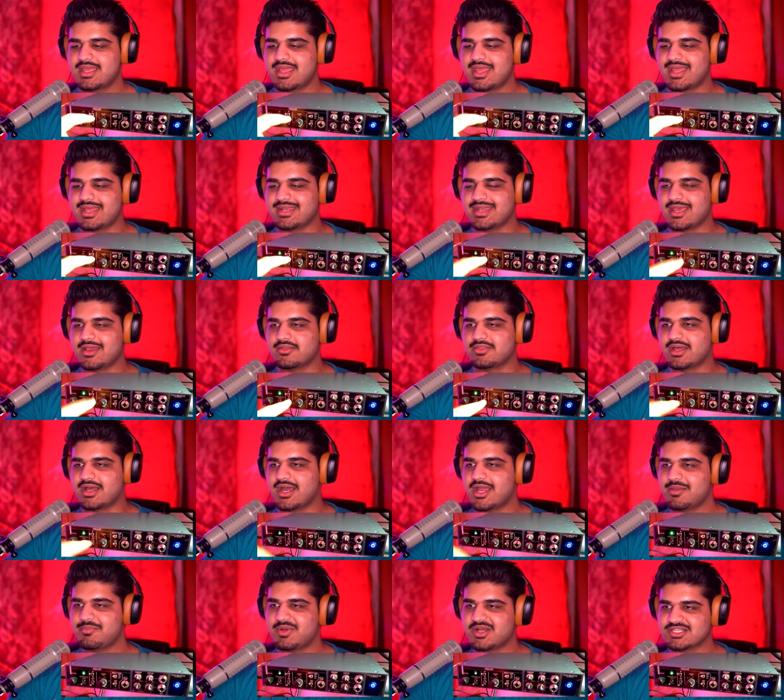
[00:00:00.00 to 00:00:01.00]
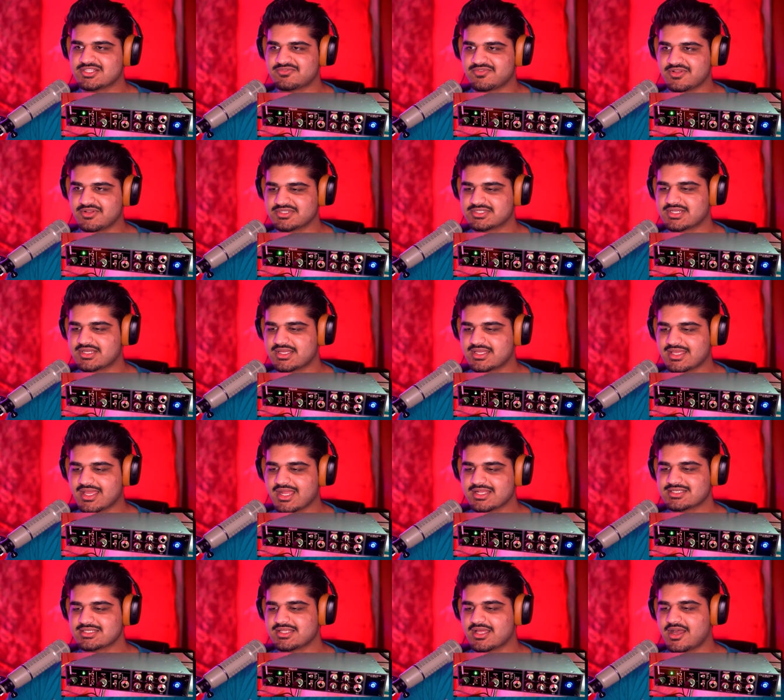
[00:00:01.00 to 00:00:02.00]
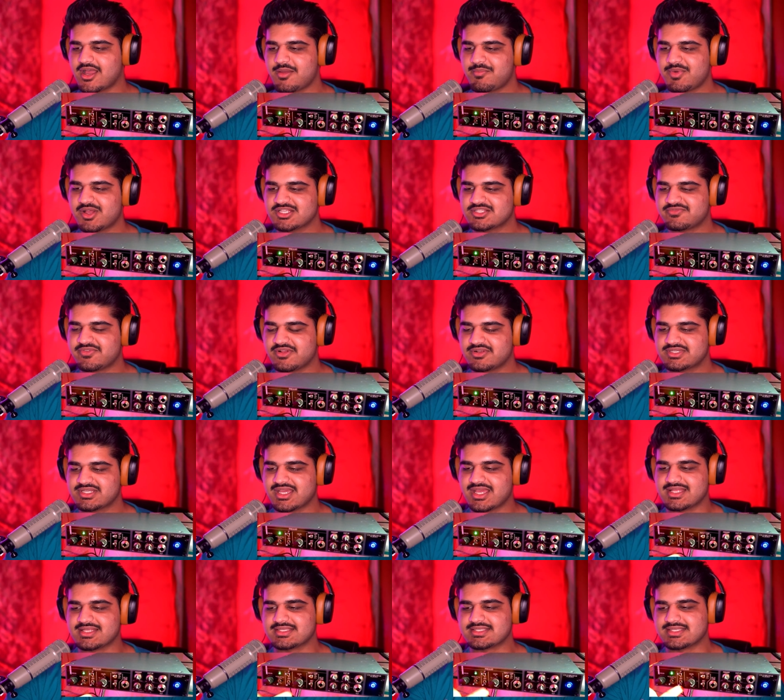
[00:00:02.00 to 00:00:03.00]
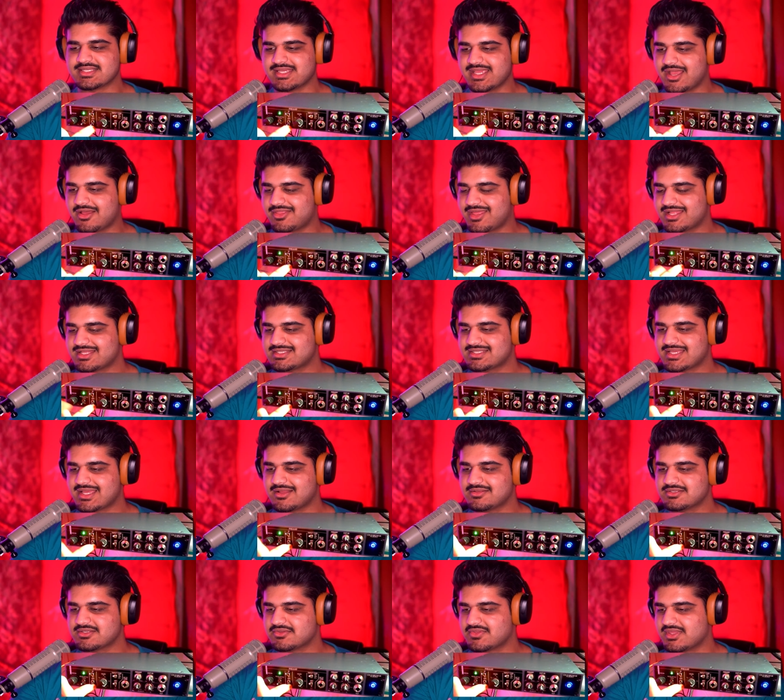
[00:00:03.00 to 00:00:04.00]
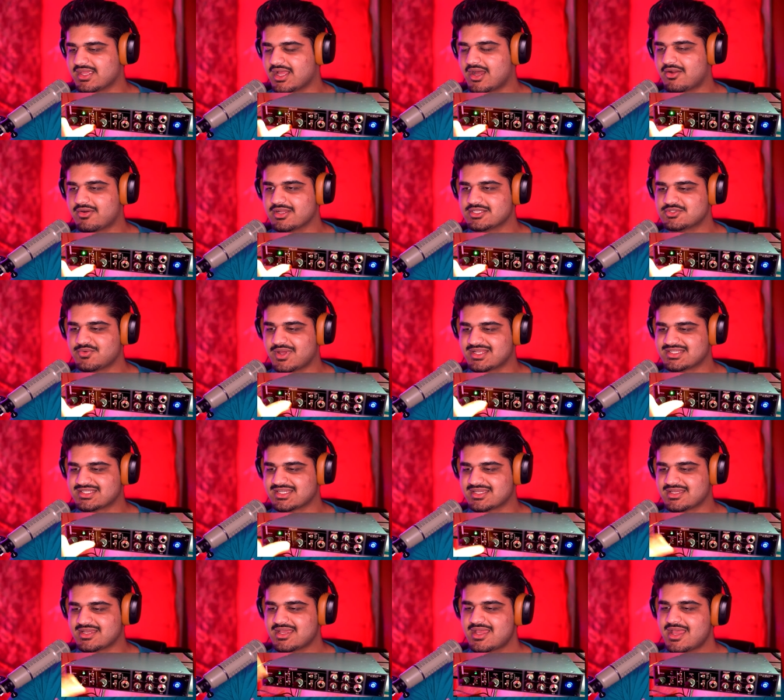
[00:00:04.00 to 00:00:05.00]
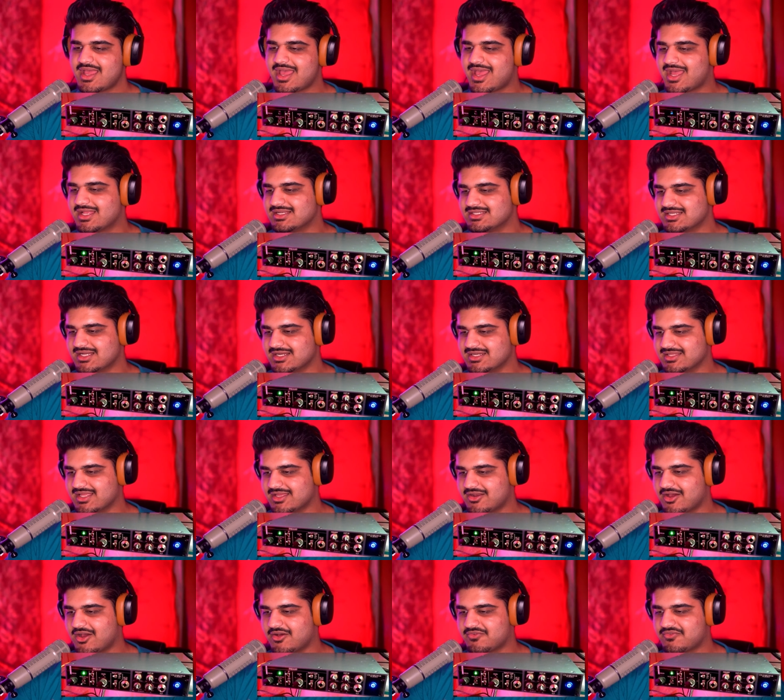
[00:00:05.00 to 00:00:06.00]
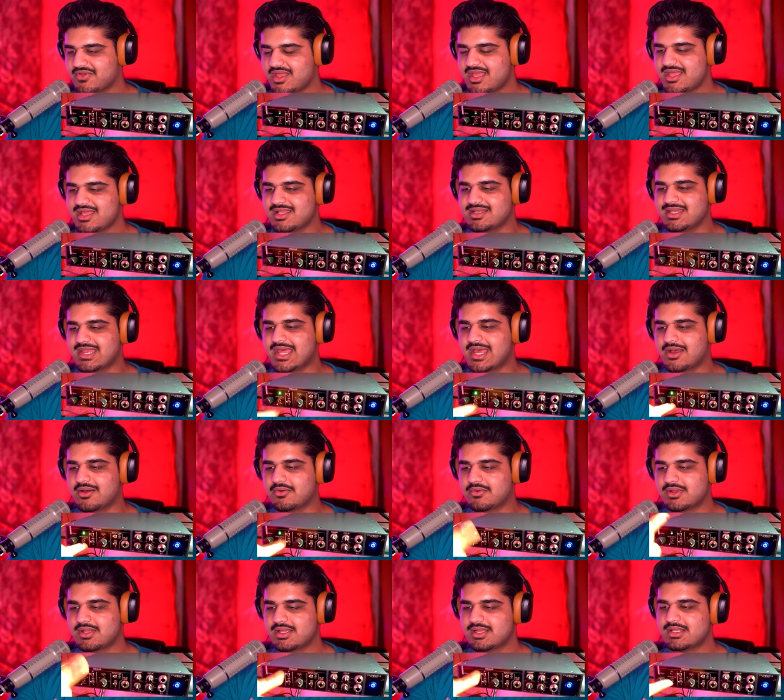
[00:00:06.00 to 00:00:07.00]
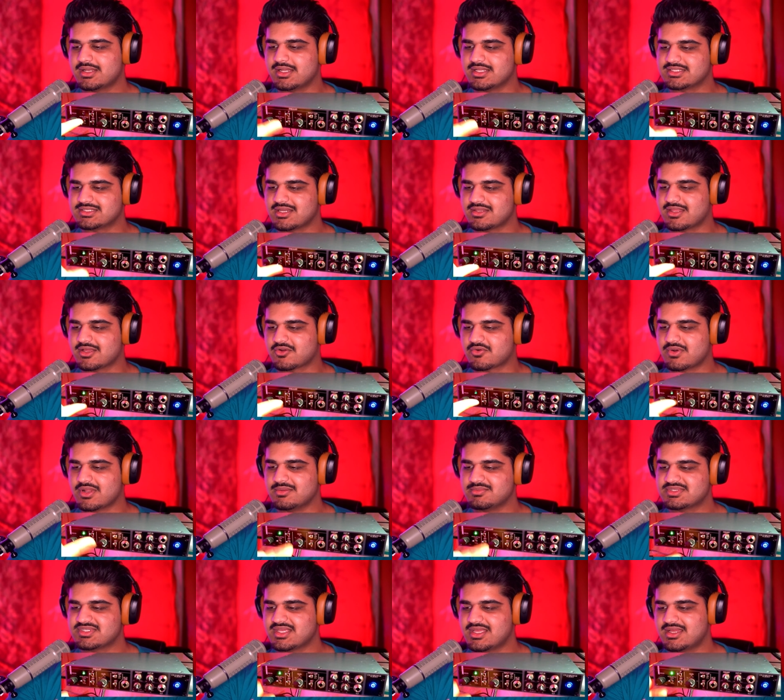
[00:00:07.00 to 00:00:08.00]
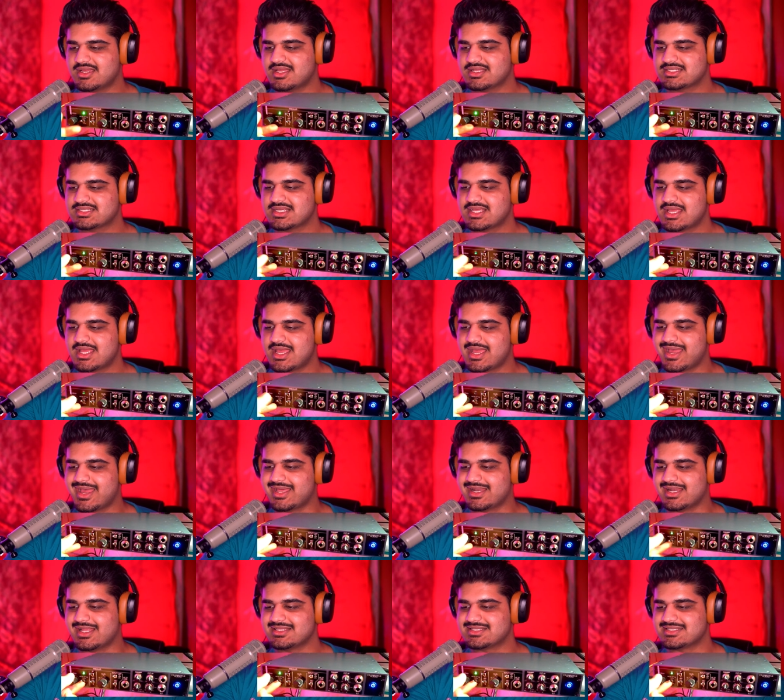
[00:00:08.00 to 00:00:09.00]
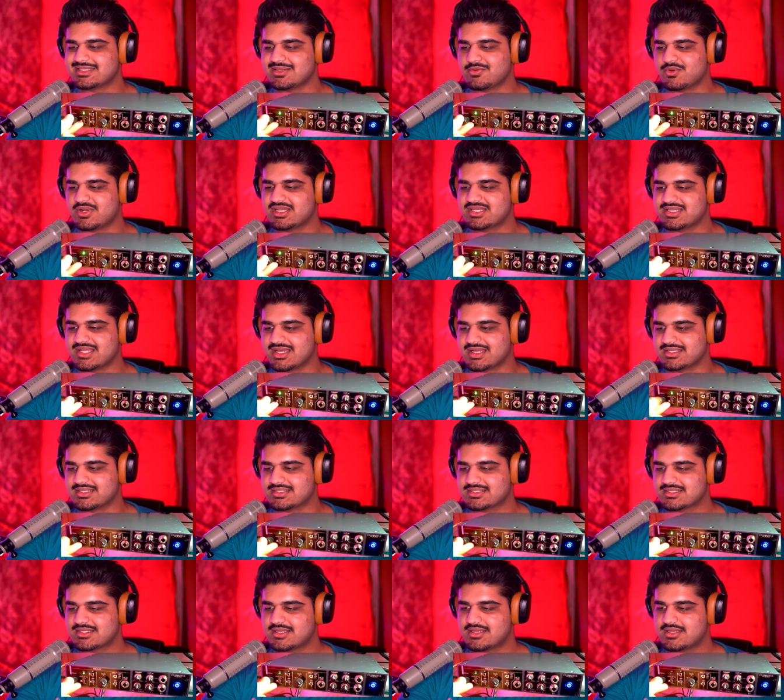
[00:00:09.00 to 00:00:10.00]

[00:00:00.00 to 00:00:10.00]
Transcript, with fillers: And now the high-pass filter, engaging the high-pass filter and see how that sounds on the RE20, and turning that off. Now, let's turn the cream circuit, and let's see what it does.